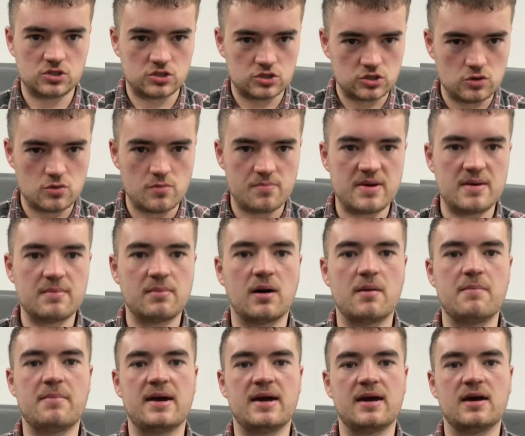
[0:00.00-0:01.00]
do it bit by
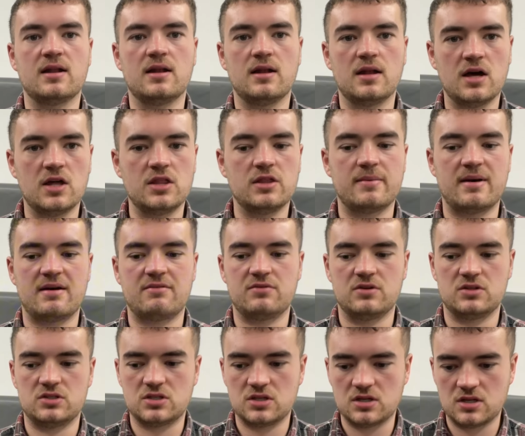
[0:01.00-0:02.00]
bit. Learn the
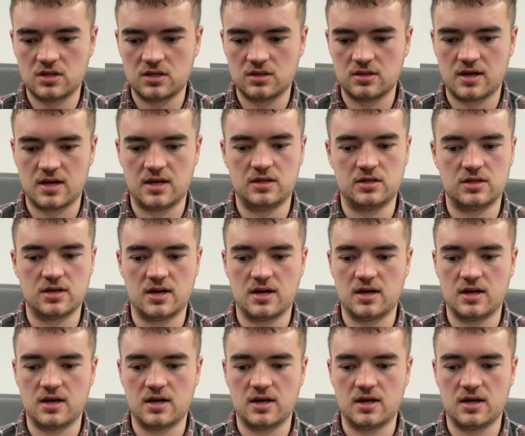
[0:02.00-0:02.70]
methods, and